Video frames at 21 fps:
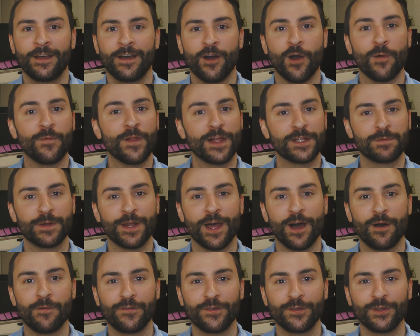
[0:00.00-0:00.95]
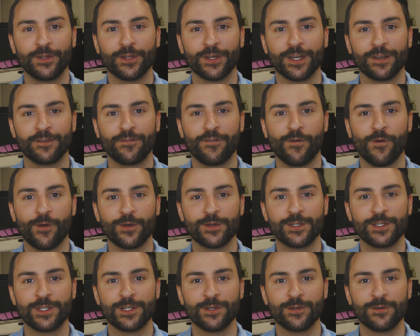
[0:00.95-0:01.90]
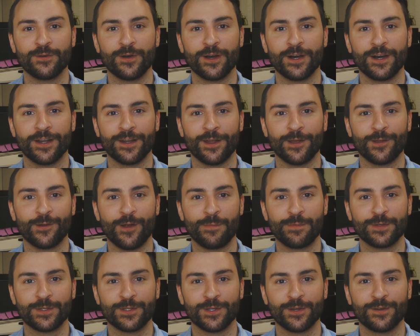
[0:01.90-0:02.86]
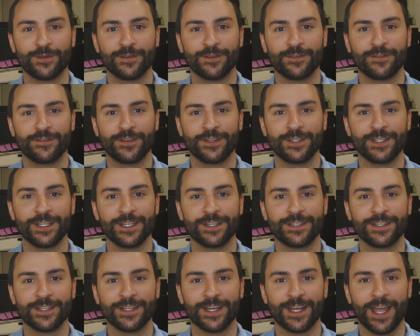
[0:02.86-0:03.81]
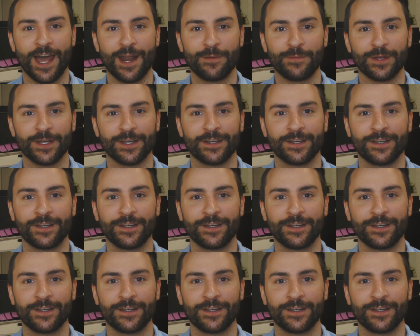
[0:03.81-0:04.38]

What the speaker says: Hope that's been helpful. Looking forward to another episode of the D2C Academy.